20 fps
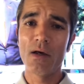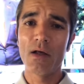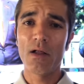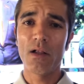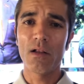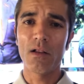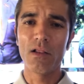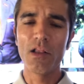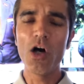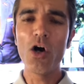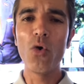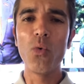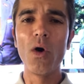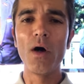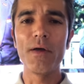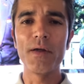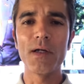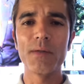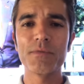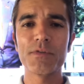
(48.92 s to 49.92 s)
Lou
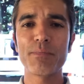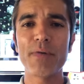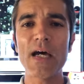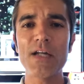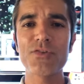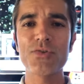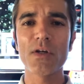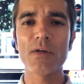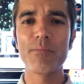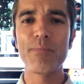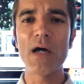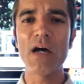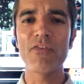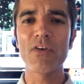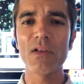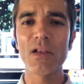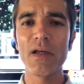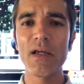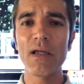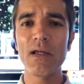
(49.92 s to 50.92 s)
Williams, Patrick
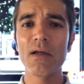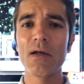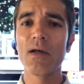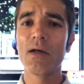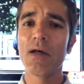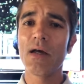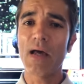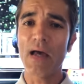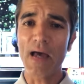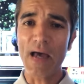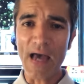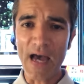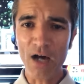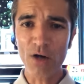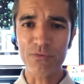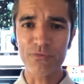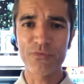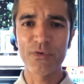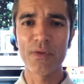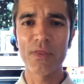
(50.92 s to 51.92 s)
Beverley
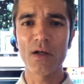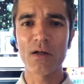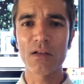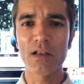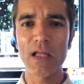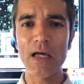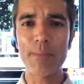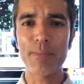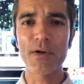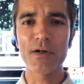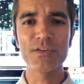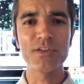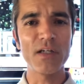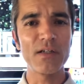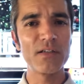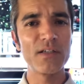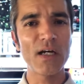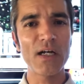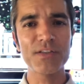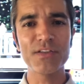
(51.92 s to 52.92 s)
out for the Clippers.
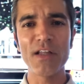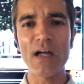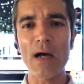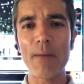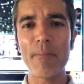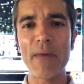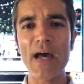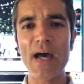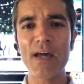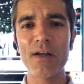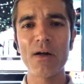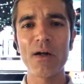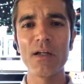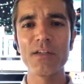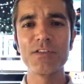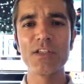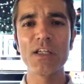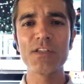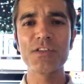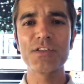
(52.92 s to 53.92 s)
It does not matter
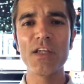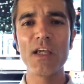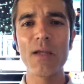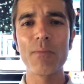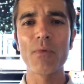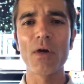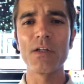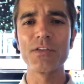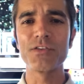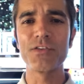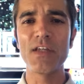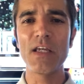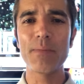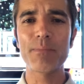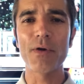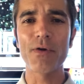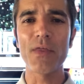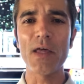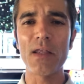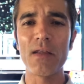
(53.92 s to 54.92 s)
as this team runs
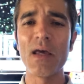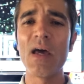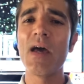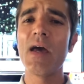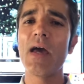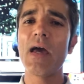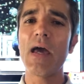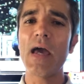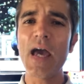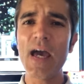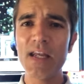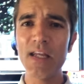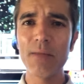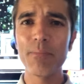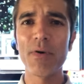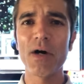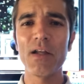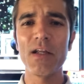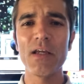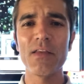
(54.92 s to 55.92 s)
deeper than
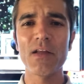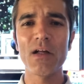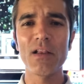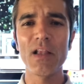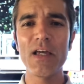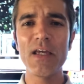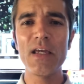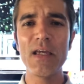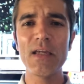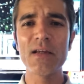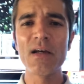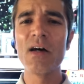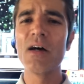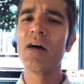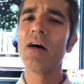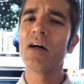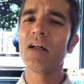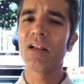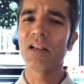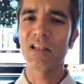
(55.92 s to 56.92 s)
anybody in the league.
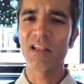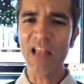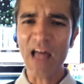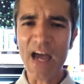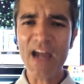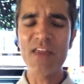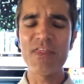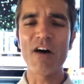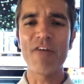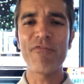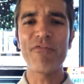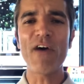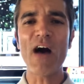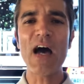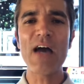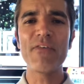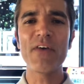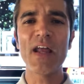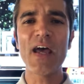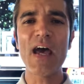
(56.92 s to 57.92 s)
Lay the
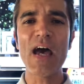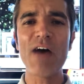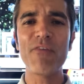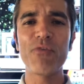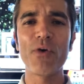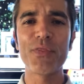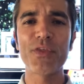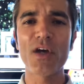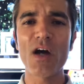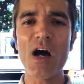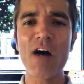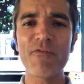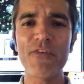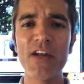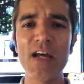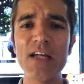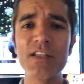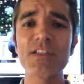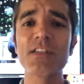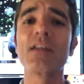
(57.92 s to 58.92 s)
five and a half with
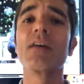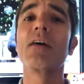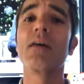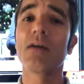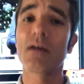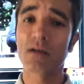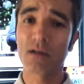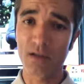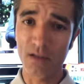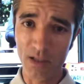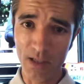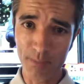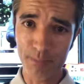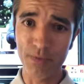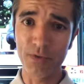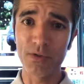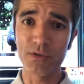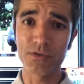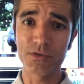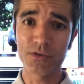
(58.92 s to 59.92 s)
confidence.
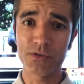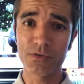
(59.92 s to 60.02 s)
Clippers.